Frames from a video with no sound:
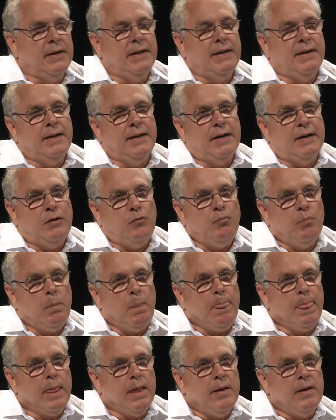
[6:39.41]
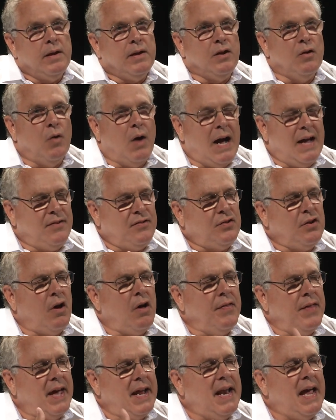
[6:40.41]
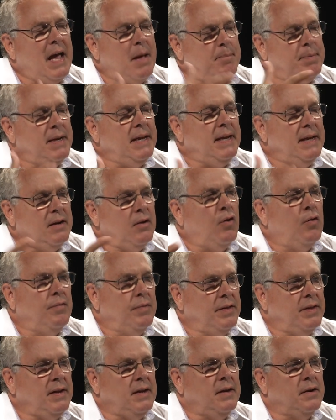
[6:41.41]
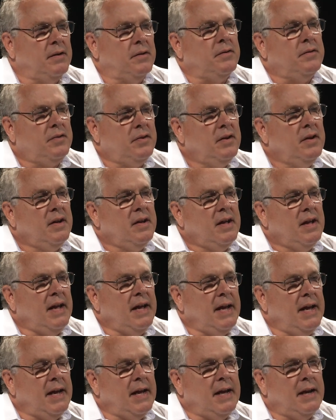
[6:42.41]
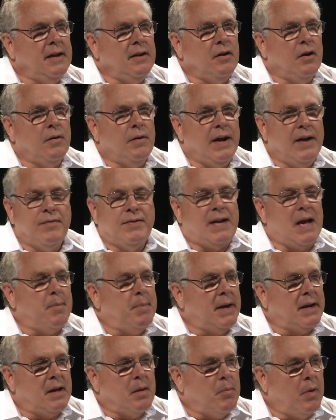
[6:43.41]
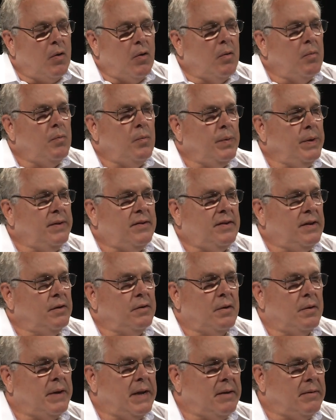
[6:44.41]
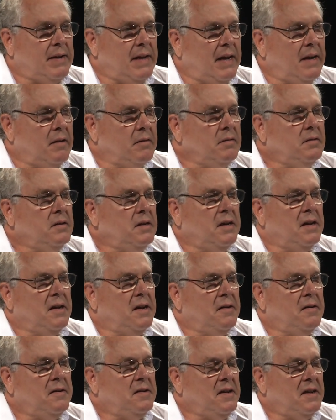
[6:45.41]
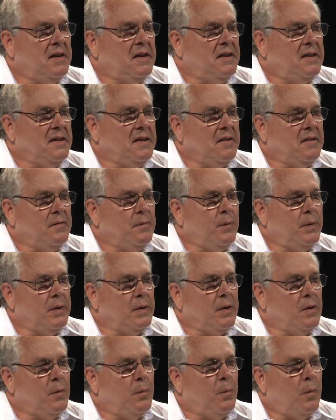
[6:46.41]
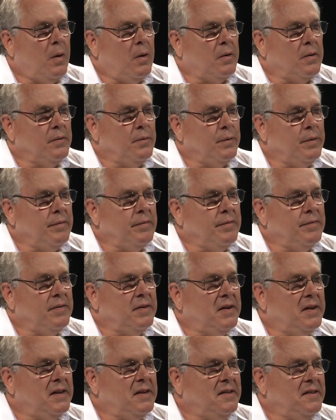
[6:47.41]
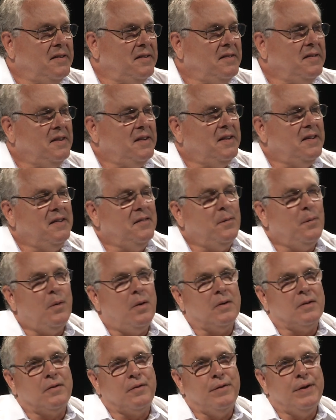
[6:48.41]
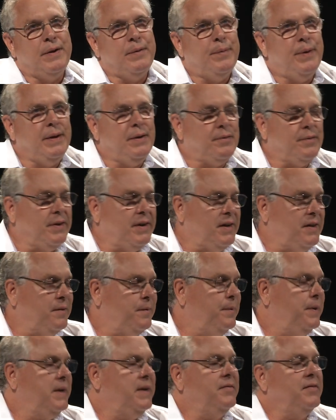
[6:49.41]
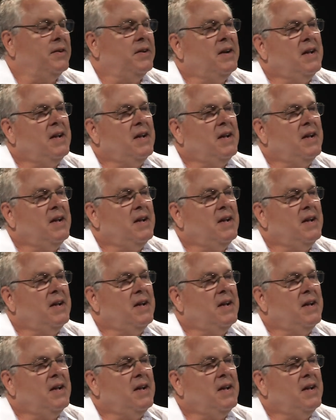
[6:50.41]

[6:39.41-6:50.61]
And, I saw that happening over the years. And, every time I'd come home, we'd still go downtown, want to go walk on the riverfront and walk the Greenway Trail or whatever.